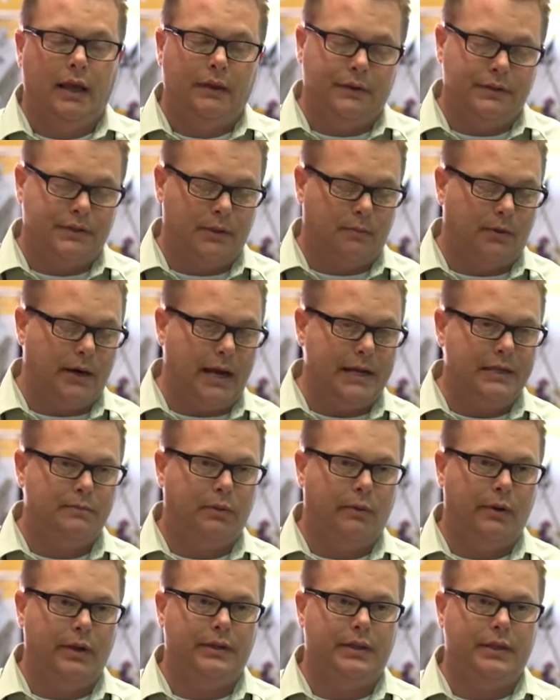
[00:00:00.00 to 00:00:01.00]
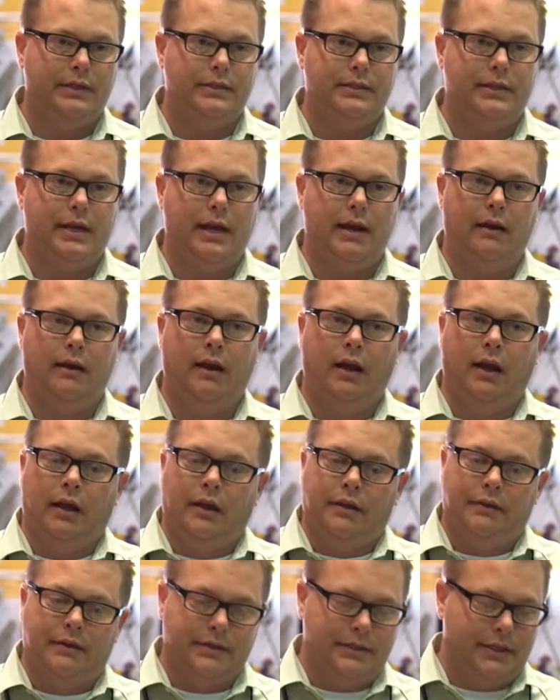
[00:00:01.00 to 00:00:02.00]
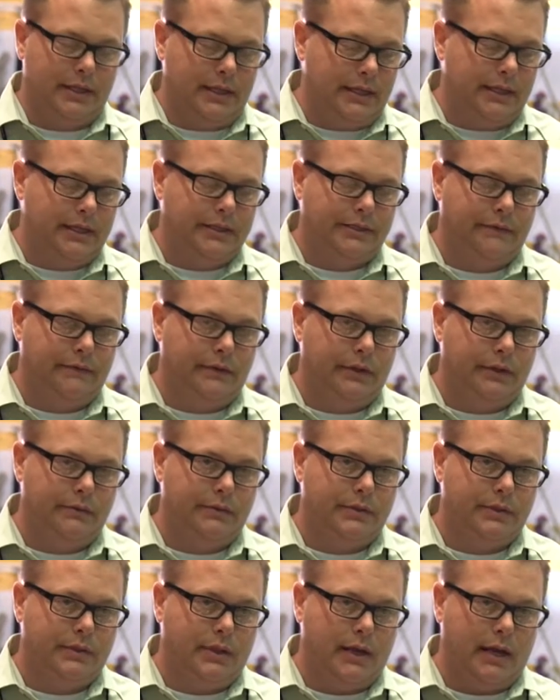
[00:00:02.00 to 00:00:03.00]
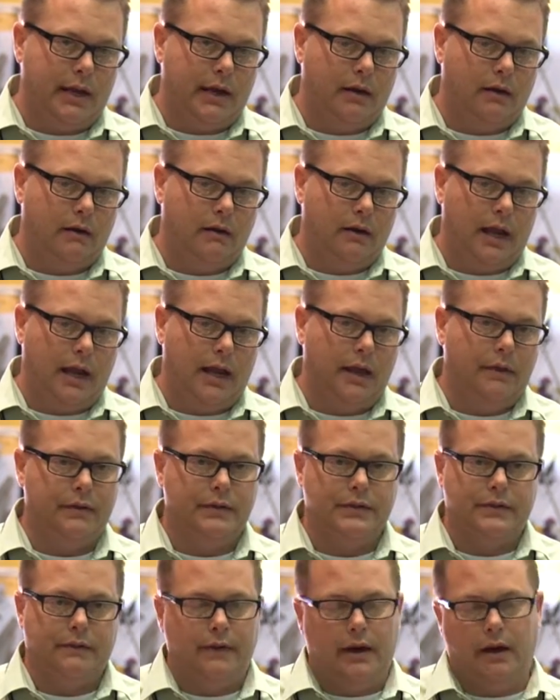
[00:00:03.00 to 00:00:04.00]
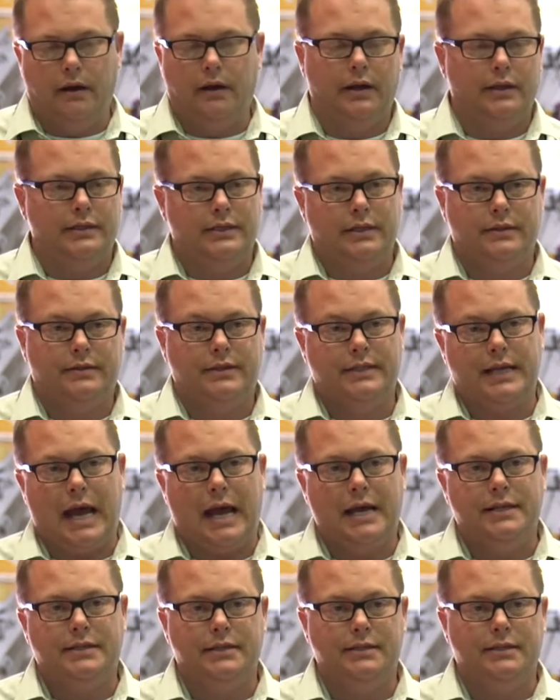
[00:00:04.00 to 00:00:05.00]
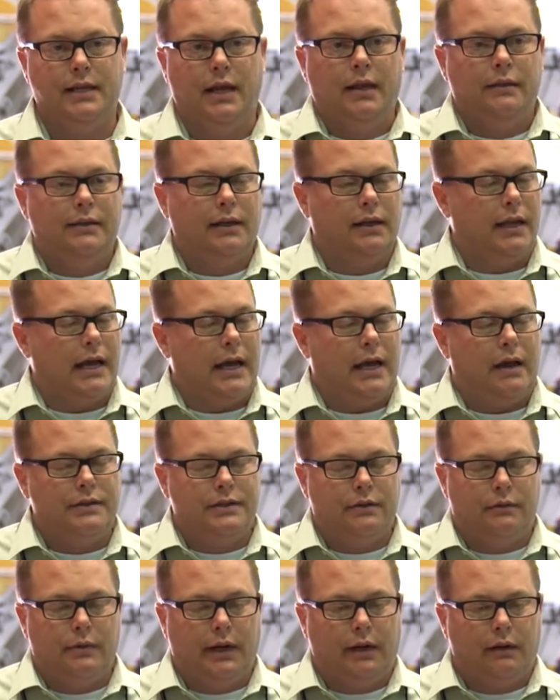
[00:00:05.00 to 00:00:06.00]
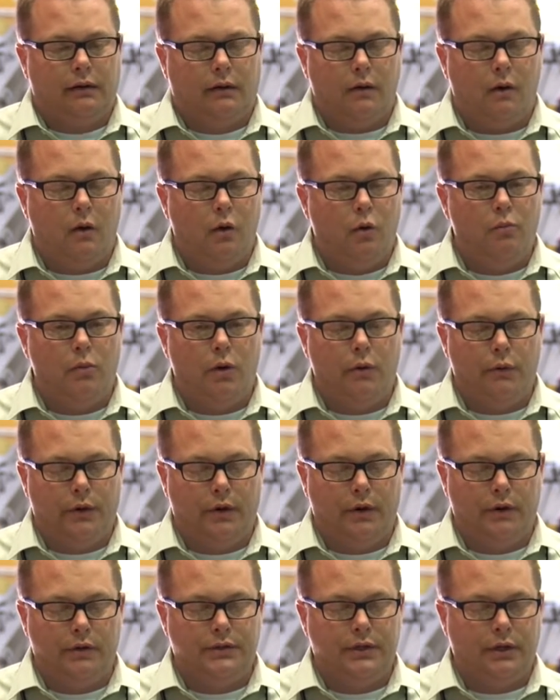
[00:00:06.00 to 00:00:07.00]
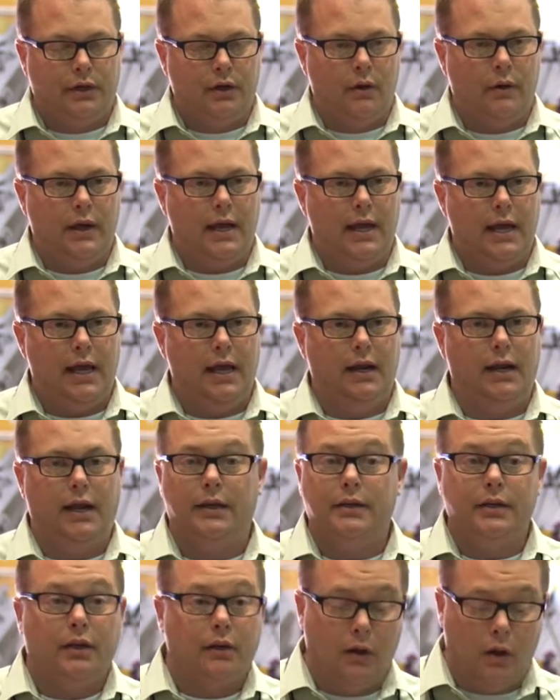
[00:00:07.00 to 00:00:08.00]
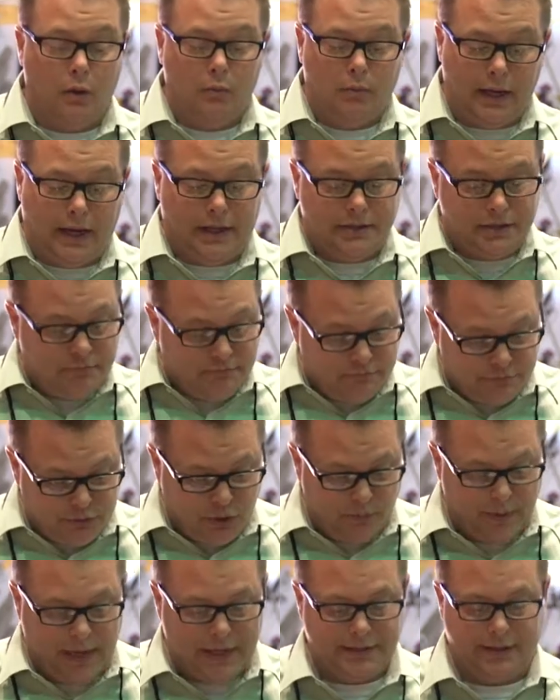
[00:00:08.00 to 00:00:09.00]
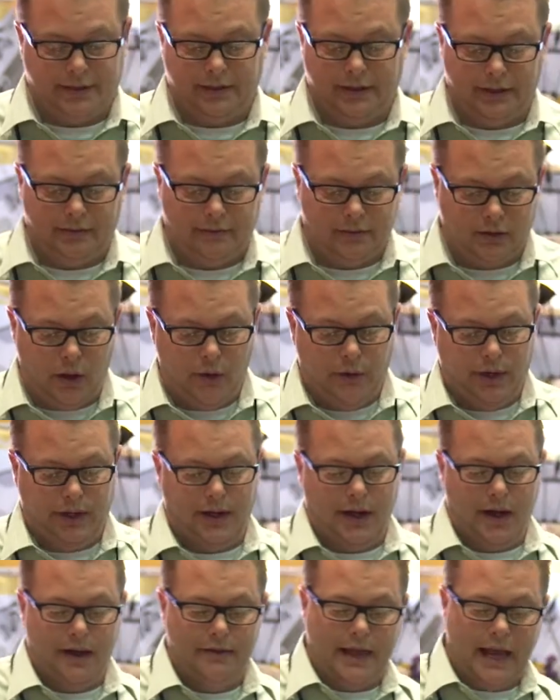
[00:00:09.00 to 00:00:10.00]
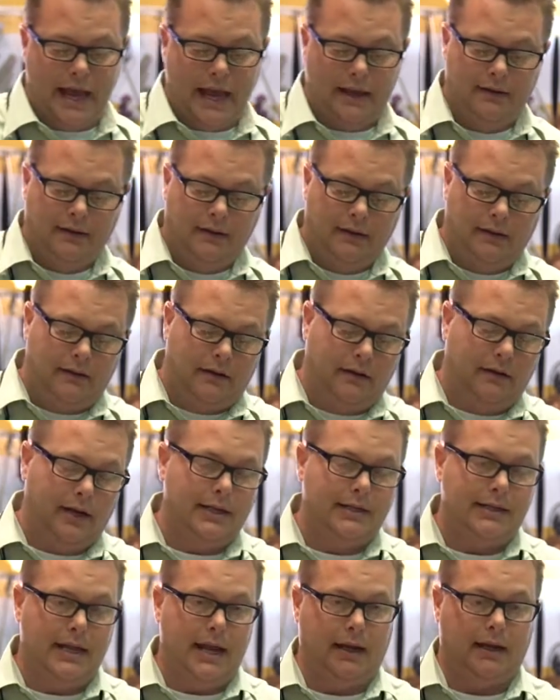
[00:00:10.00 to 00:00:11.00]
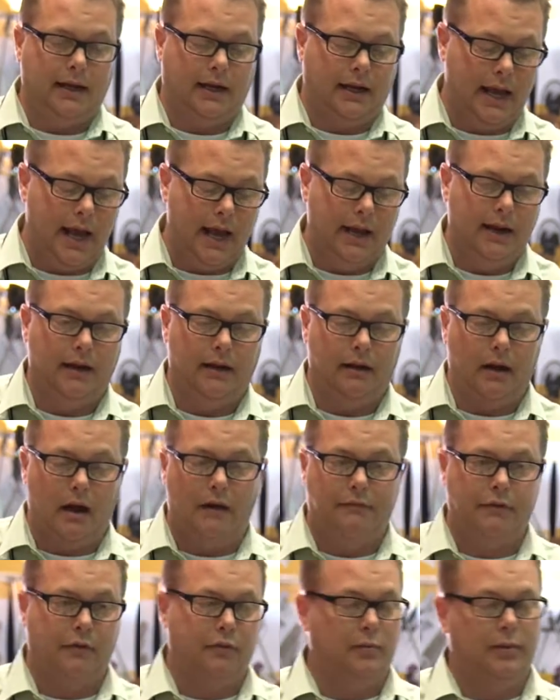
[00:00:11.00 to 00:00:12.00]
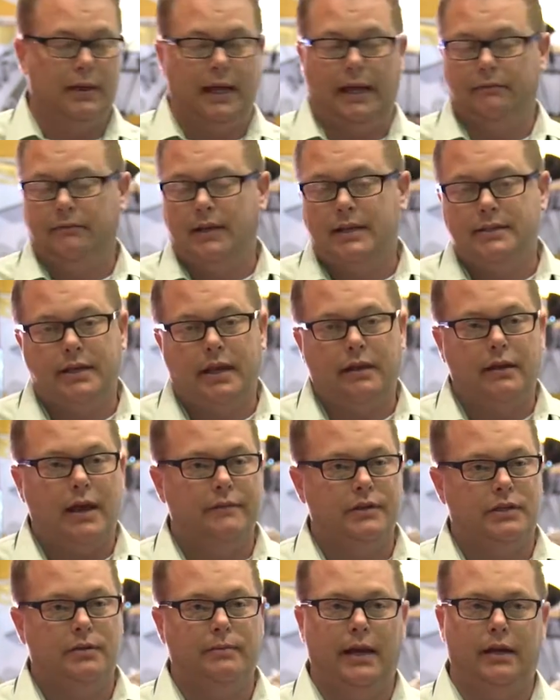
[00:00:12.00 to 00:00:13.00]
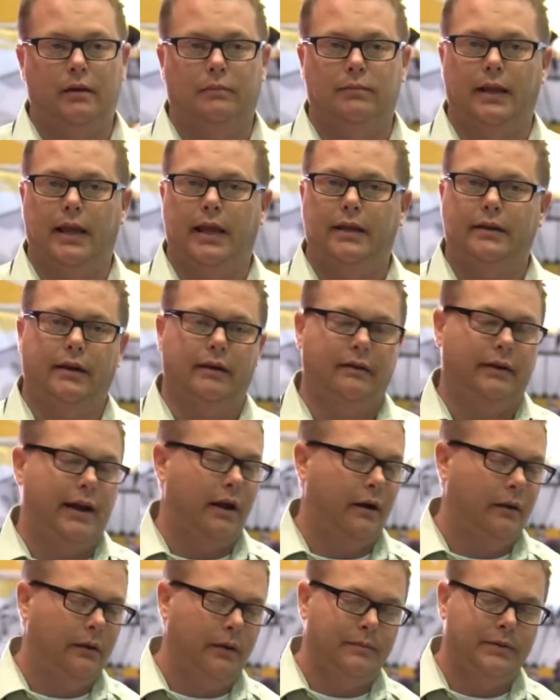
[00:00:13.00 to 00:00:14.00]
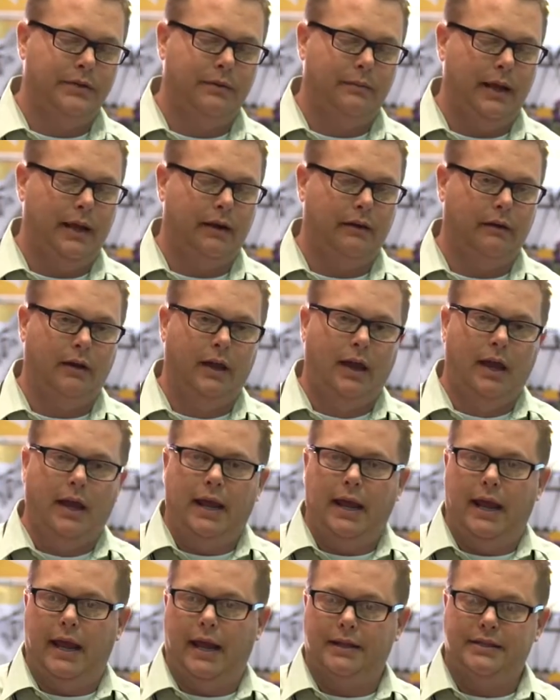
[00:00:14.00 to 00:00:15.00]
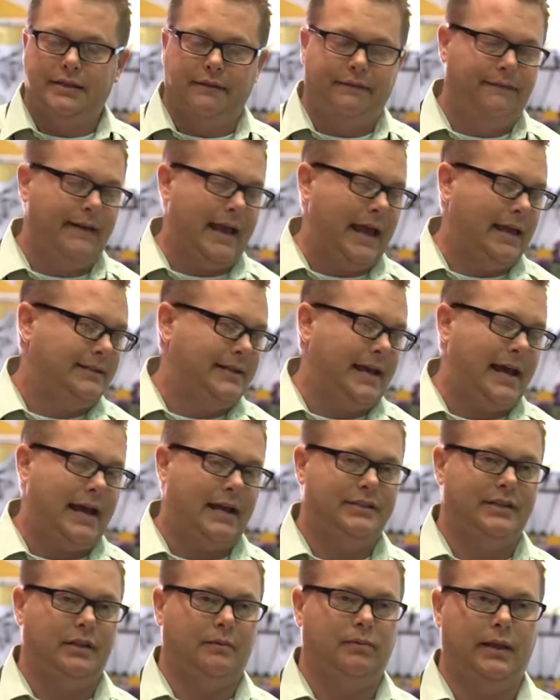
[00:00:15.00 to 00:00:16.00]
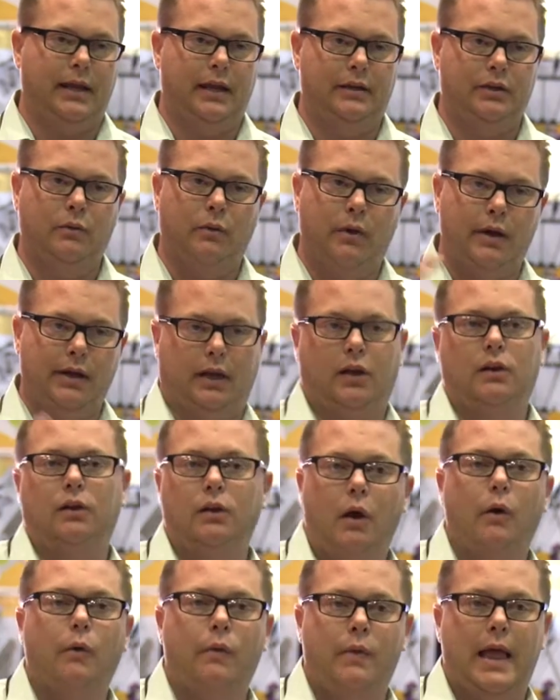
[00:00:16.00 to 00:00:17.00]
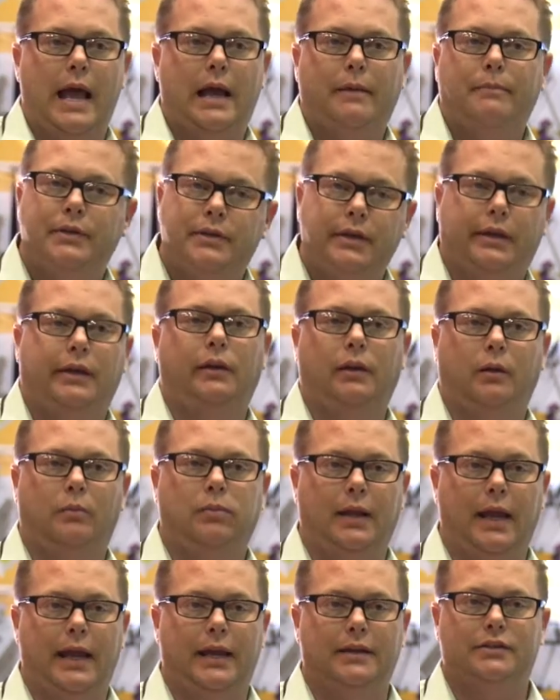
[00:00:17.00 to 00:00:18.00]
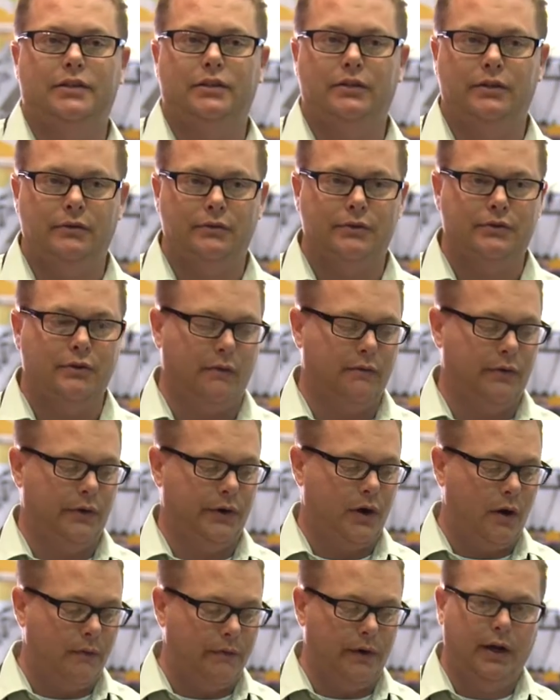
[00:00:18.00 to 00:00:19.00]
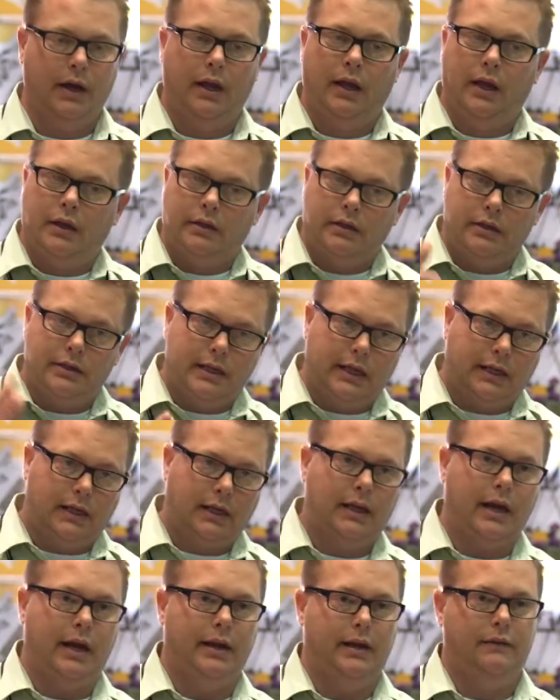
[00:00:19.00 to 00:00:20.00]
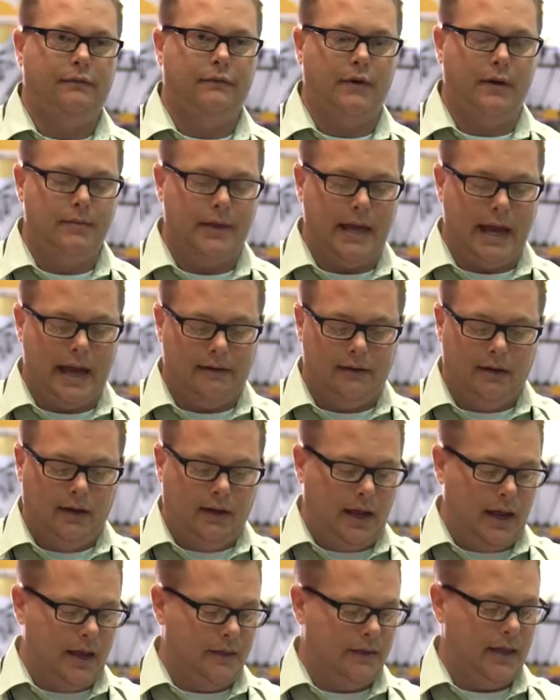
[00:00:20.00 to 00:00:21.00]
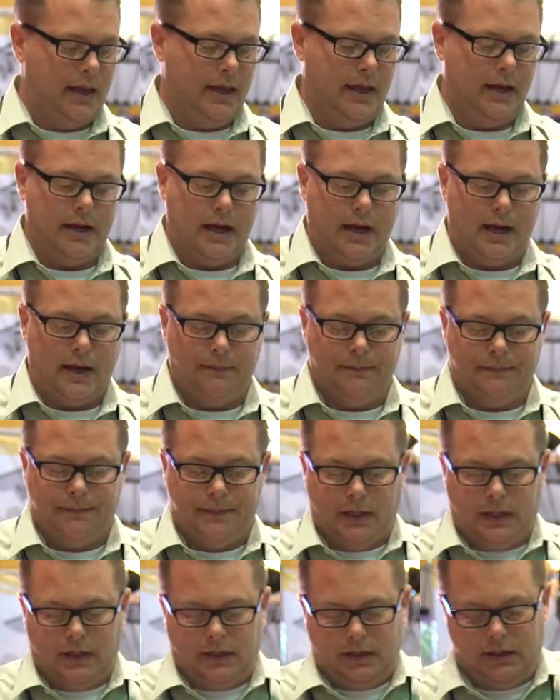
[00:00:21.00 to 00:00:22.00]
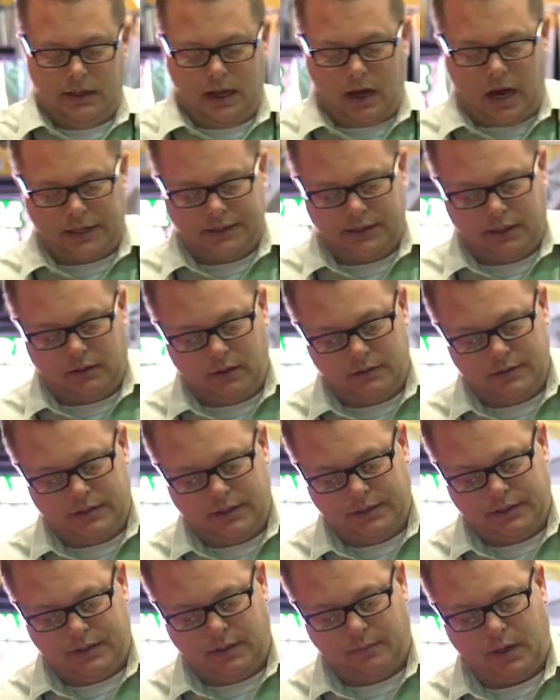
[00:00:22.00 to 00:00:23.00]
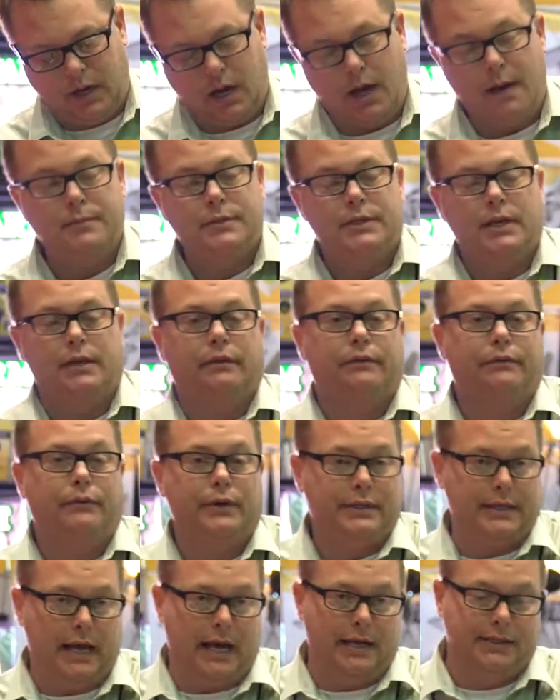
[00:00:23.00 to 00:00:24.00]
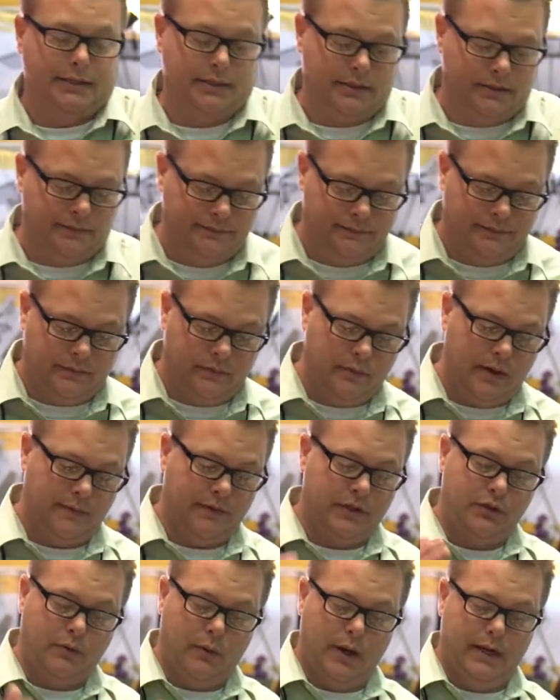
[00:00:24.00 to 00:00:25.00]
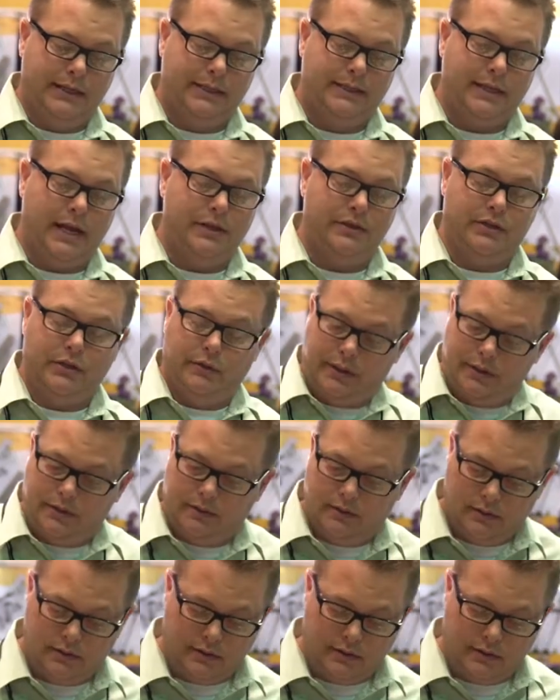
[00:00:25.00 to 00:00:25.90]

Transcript: There's a price point that's there, there's the ease of use there, and there's a various sizes that allows a regular homeowner to go ahead and to clone plants. So basically, cloning on that, you're gonna take a cutting off of a plant. Let's say you have a tomato plant on an heirloom tomato, and it's a fantastic plant. You wanna clone that particular plant to use over and over. You take a cutting from that, and then the Oxy Clone system comes in 3 sizes. We have a 20 size unit.